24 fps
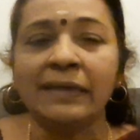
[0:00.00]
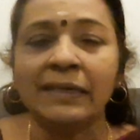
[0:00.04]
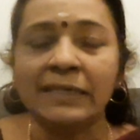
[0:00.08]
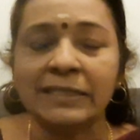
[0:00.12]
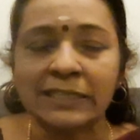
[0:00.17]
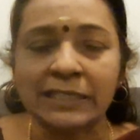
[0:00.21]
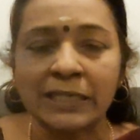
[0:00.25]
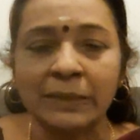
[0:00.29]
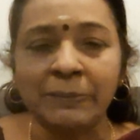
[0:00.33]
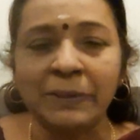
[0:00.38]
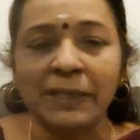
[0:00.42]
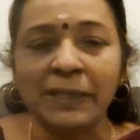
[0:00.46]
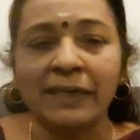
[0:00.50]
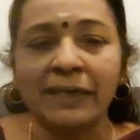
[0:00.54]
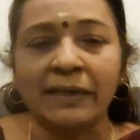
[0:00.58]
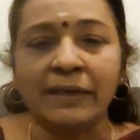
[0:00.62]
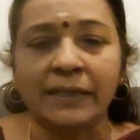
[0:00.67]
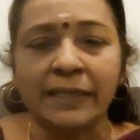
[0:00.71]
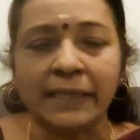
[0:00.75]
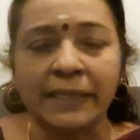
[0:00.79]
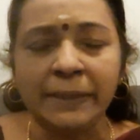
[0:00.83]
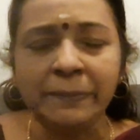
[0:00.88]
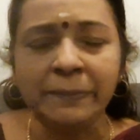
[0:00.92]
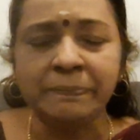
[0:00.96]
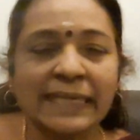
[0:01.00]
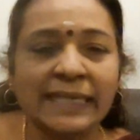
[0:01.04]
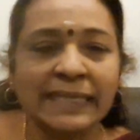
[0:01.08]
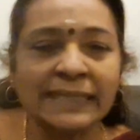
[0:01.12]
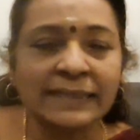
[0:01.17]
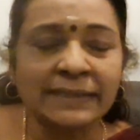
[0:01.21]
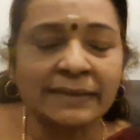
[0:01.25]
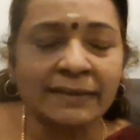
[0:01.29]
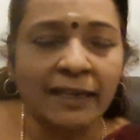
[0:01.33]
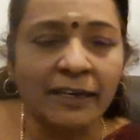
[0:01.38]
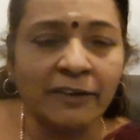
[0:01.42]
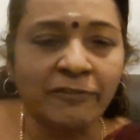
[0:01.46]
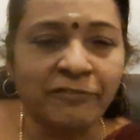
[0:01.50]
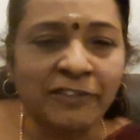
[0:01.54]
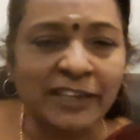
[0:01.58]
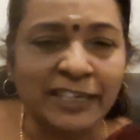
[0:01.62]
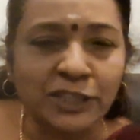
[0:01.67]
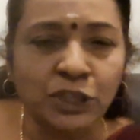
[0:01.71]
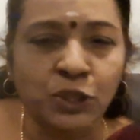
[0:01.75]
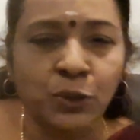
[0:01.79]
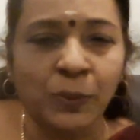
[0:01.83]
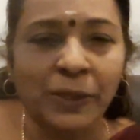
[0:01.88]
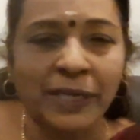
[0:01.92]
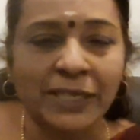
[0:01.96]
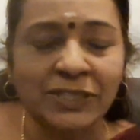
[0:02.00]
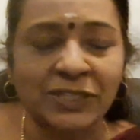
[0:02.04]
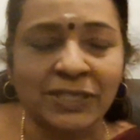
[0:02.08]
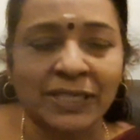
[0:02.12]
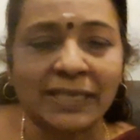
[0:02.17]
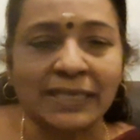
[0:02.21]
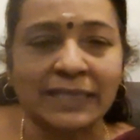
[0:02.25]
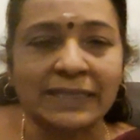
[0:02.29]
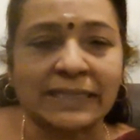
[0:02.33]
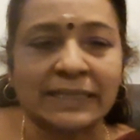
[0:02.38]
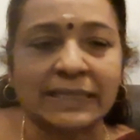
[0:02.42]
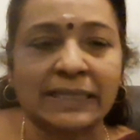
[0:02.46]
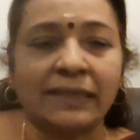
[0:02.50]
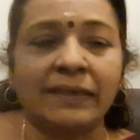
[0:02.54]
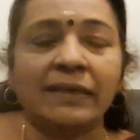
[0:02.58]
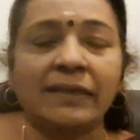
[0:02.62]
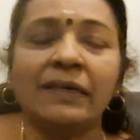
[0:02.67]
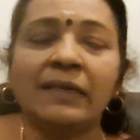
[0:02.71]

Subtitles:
Similarly, seasonal fluctuations.